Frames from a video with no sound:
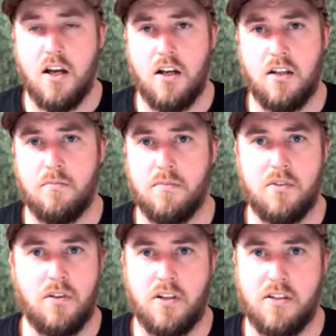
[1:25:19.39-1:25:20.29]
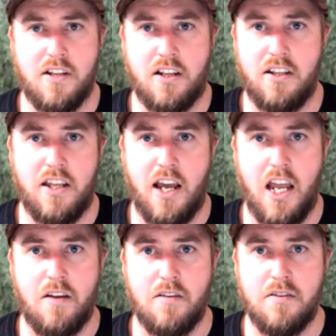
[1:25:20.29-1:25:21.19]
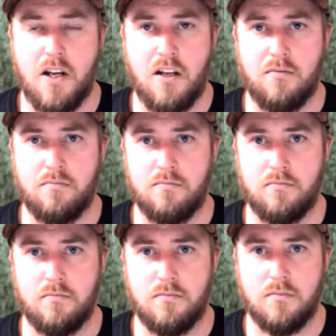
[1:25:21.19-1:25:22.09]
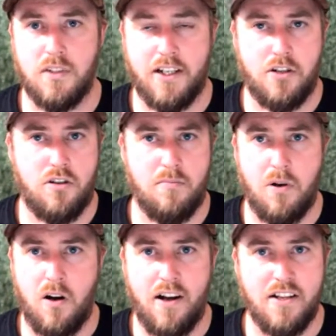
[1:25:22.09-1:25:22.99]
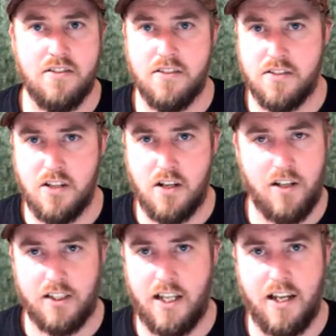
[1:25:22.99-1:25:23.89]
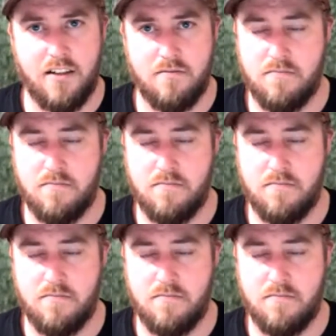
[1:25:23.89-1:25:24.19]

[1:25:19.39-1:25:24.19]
Not exactly caves, but like shrimp hides and stuff like that.